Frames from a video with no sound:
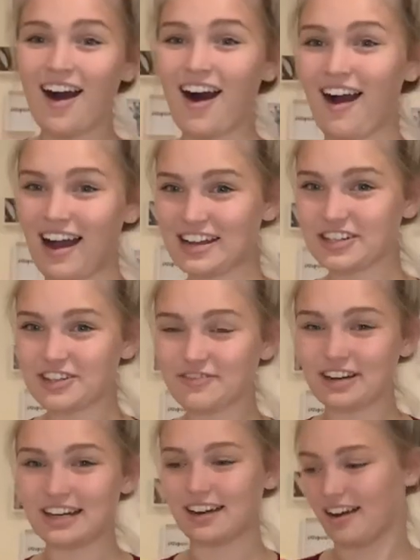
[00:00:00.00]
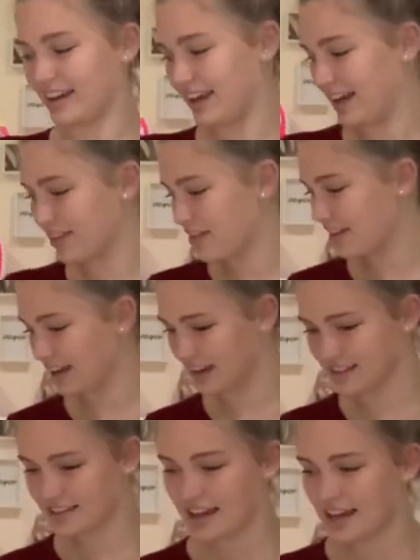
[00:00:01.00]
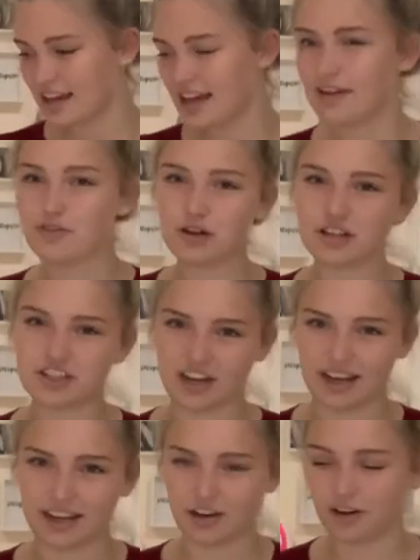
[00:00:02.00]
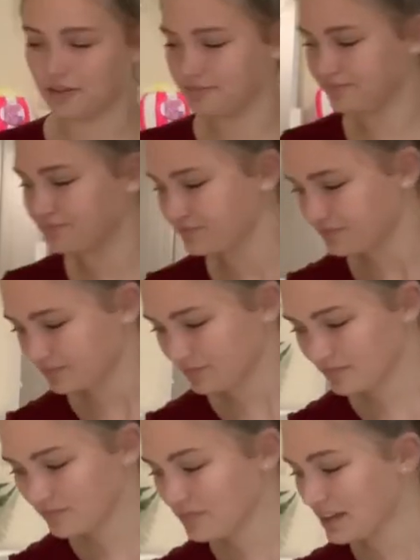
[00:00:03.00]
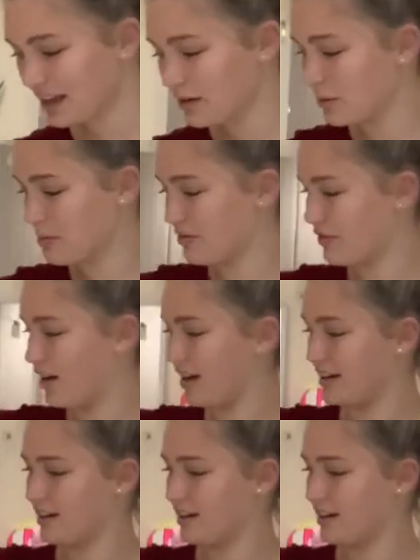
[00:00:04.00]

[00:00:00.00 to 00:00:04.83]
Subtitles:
I actually really like it. And the thing is, if you had a jacket on, it would be fine.